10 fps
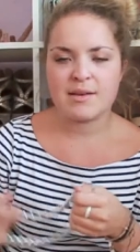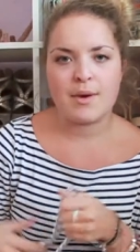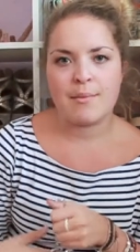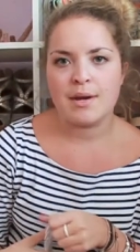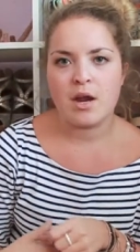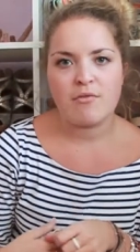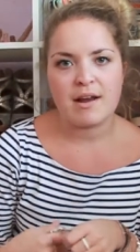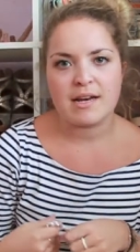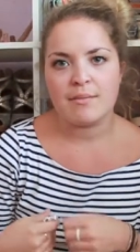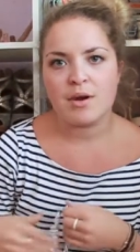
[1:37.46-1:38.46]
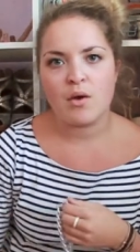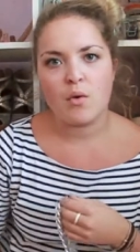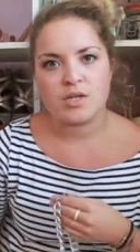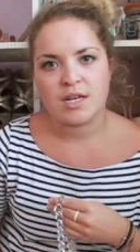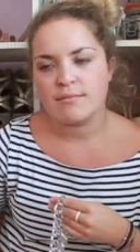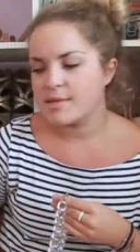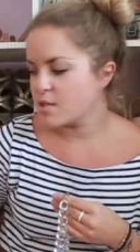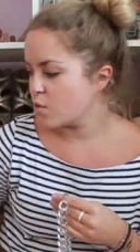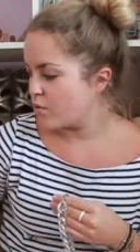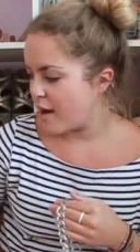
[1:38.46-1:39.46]
I'm in no order, this
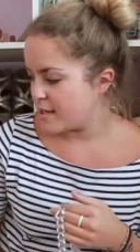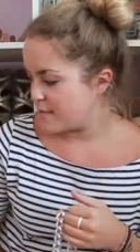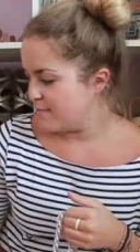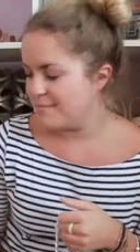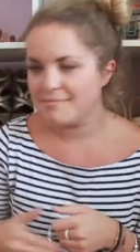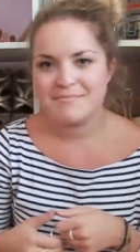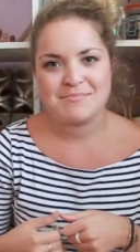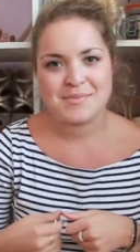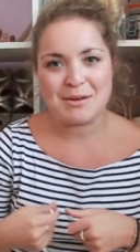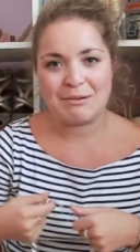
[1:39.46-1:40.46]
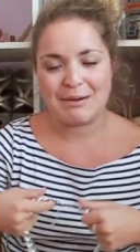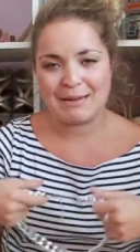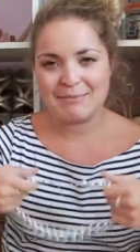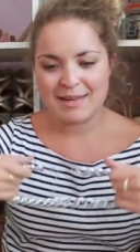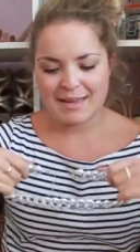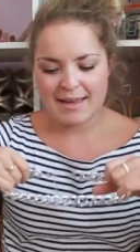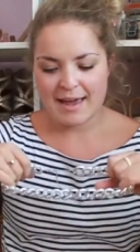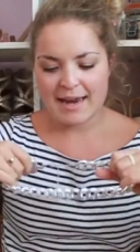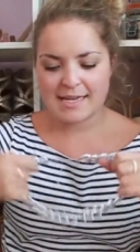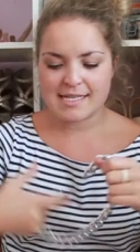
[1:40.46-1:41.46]
is all random. Sorry.
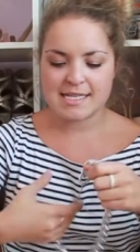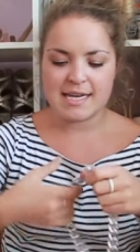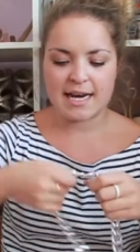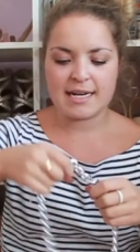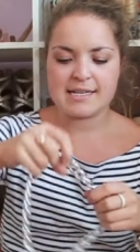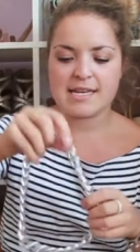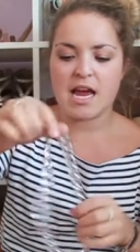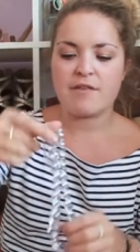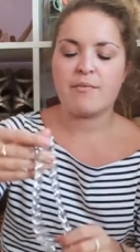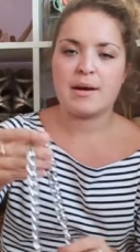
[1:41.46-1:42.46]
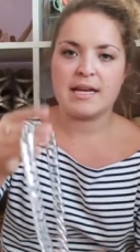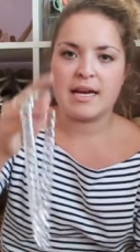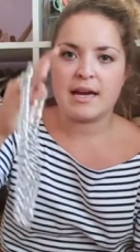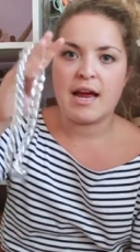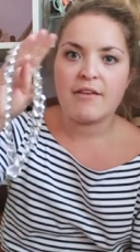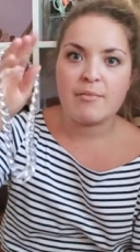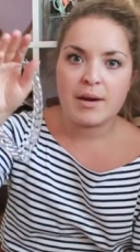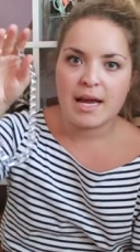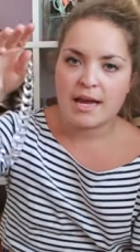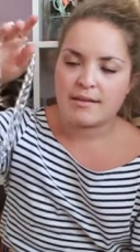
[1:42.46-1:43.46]
And it's this necklace.
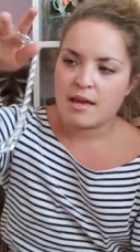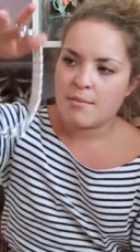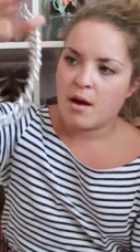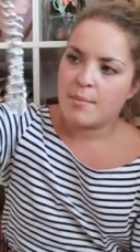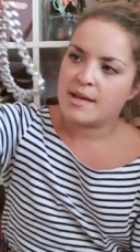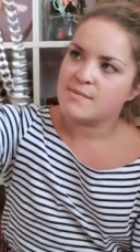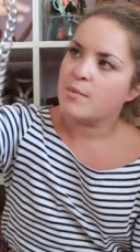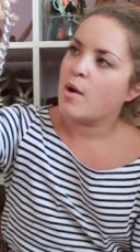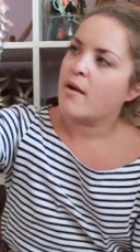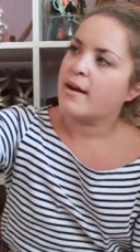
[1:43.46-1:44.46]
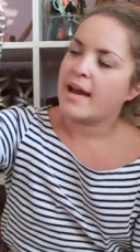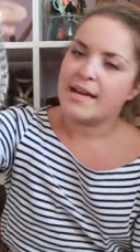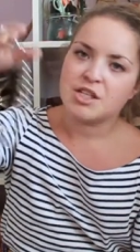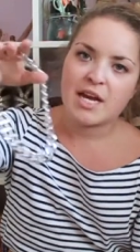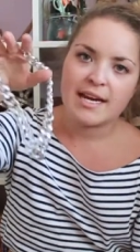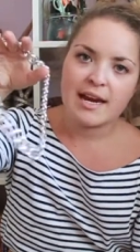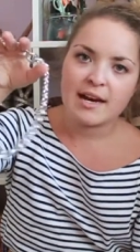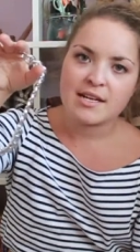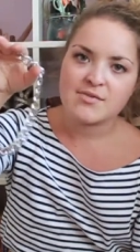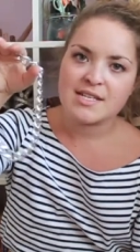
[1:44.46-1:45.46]
Everybody and their mum has been wearing a chain
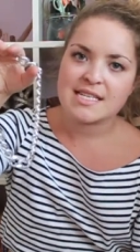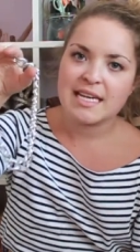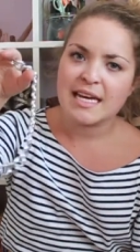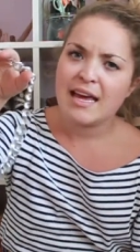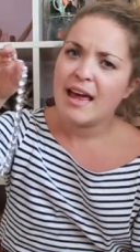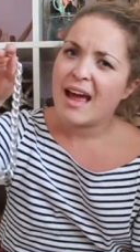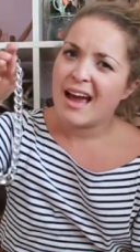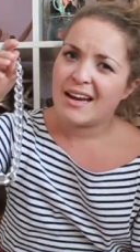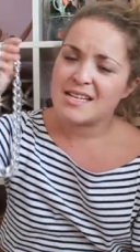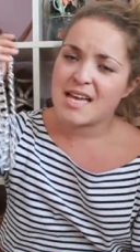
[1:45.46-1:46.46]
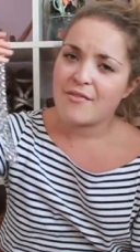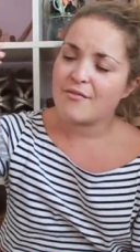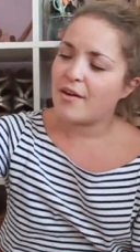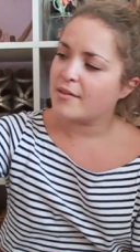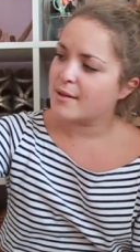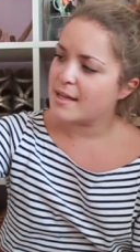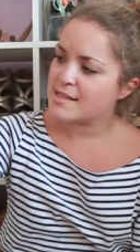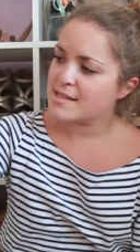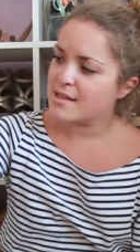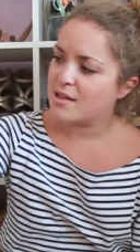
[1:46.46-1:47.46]
necklace recently, and I just haven't found one
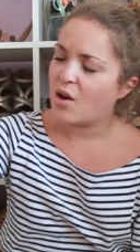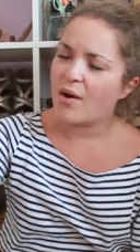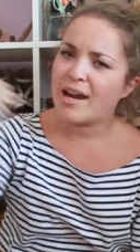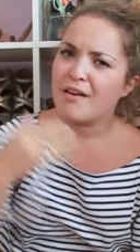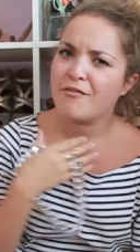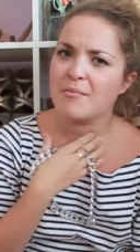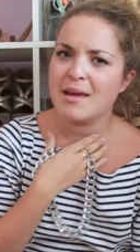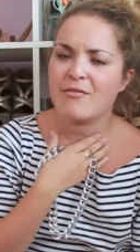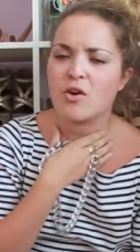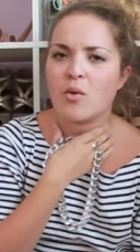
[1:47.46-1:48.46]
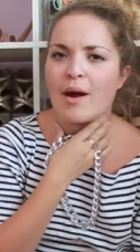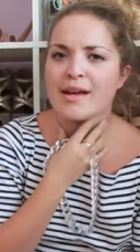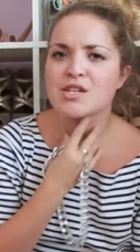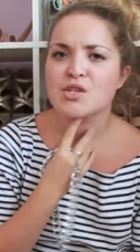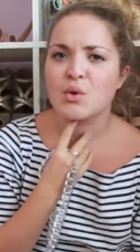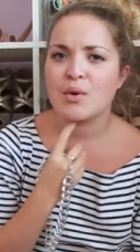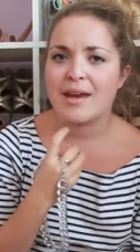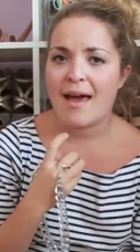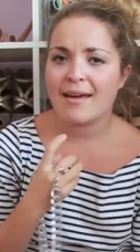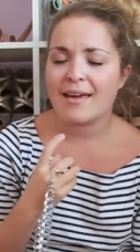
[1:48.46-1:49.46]
that's long enough for me. I've got quite a short
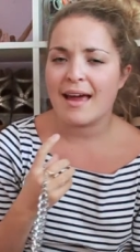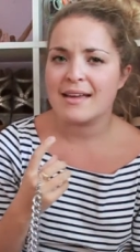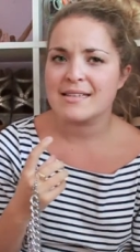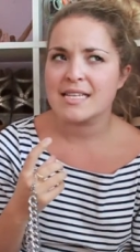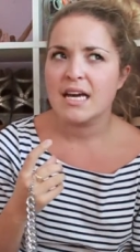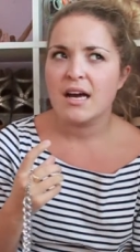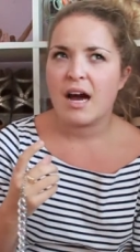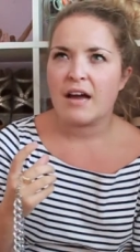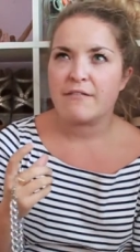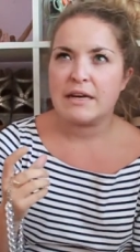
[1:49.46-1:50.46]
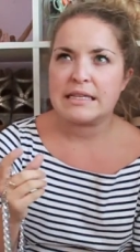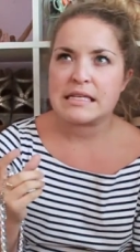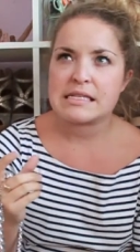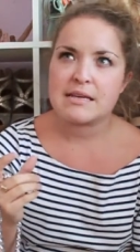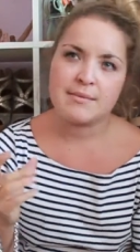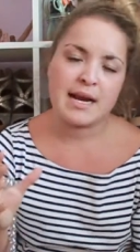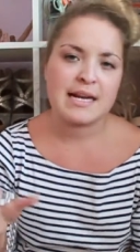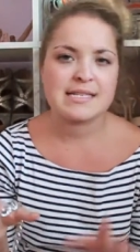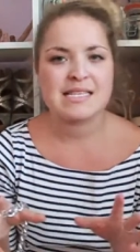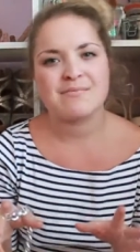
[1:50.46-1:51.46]
neck, and I find that some
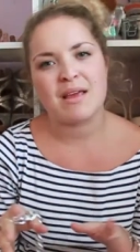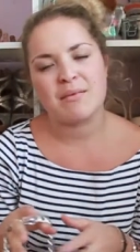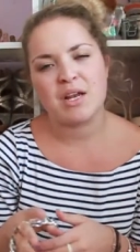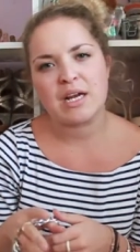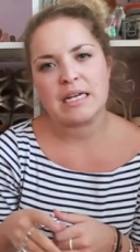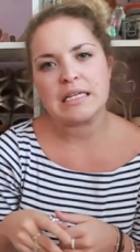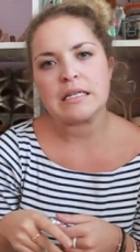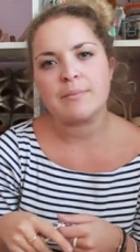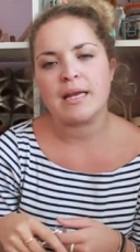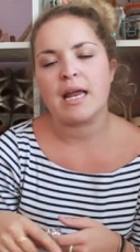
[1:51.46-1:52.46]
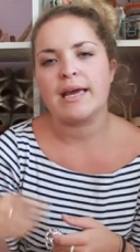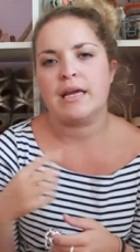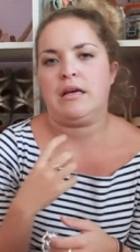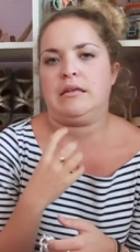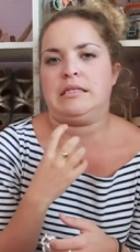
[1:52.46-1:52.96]
necklaces make me look a little bit like,